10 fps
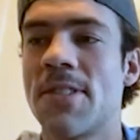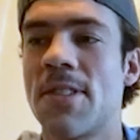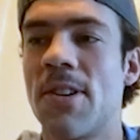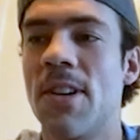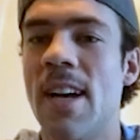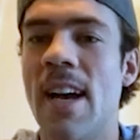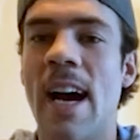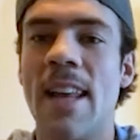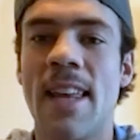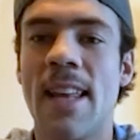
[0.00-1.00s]
So
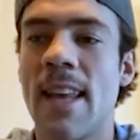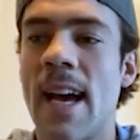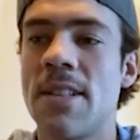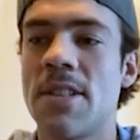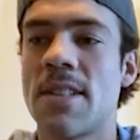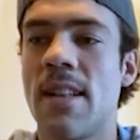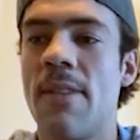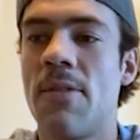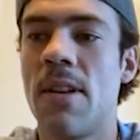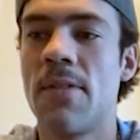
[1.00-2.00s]
I think that just
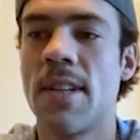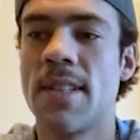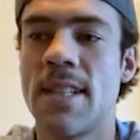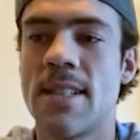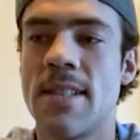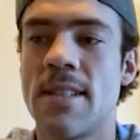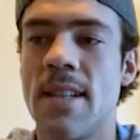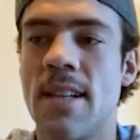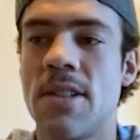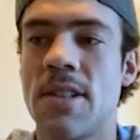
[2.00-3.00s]
level of
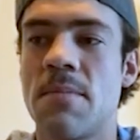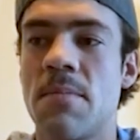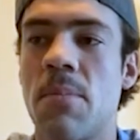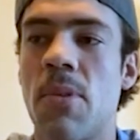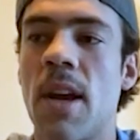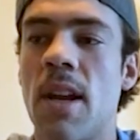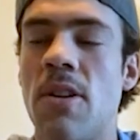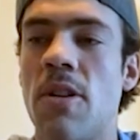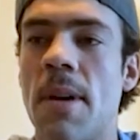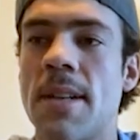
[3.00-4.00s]
consistency and just
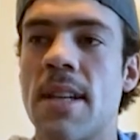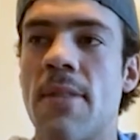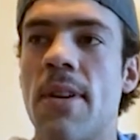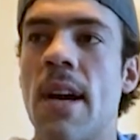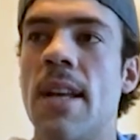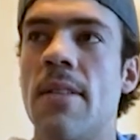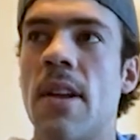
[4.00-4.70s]
bringing your best every night,